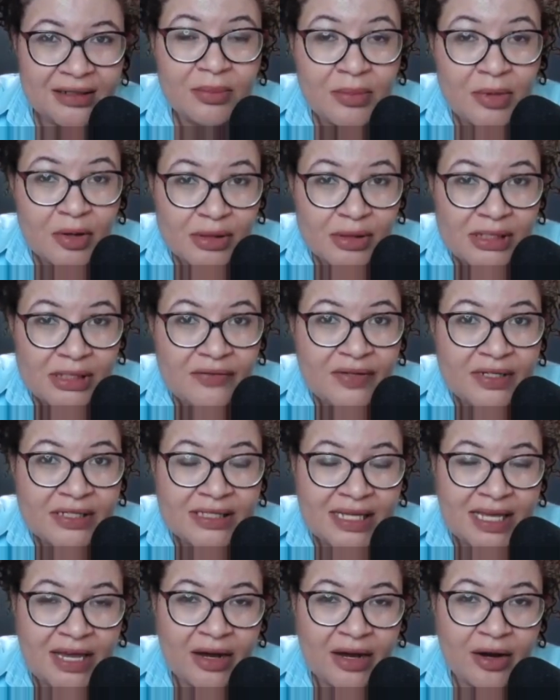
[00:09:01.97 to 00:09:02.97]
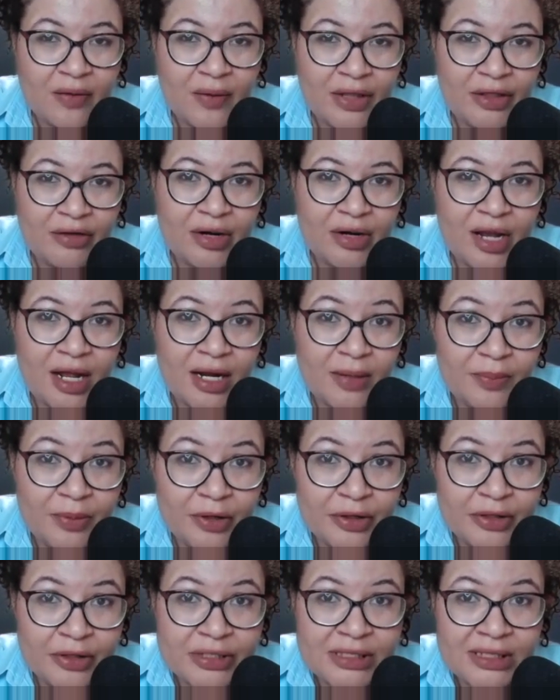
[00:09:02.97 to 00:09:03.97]
Most of us care whether or not a
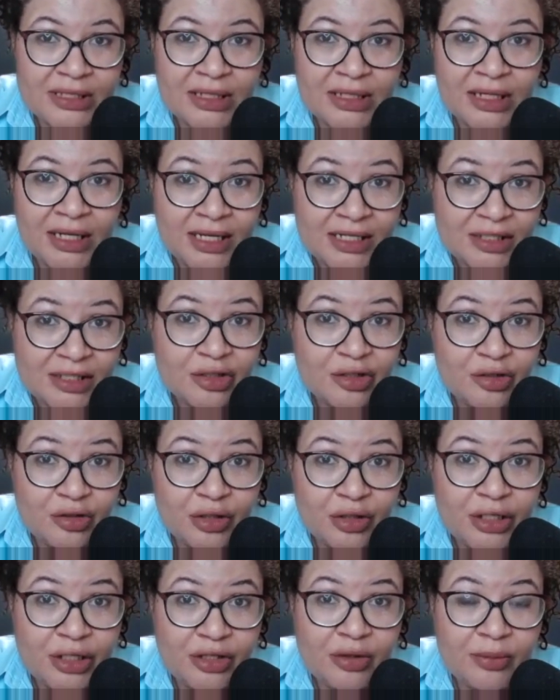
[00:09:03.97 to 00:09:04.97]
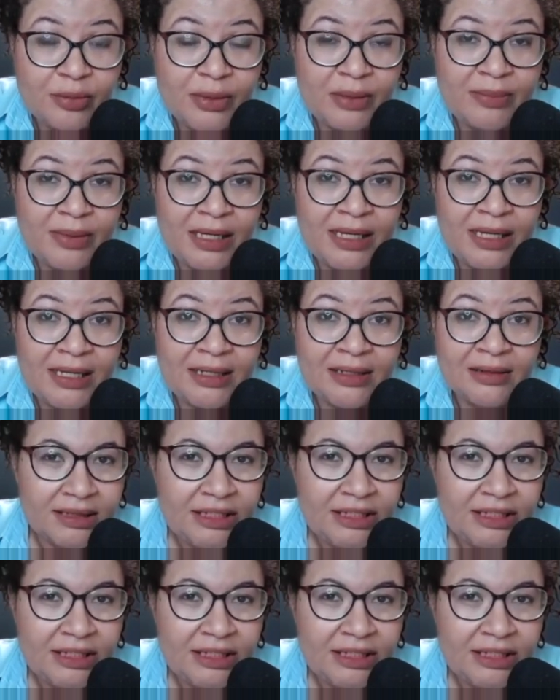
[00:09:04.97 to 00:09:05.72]
person is a good human being.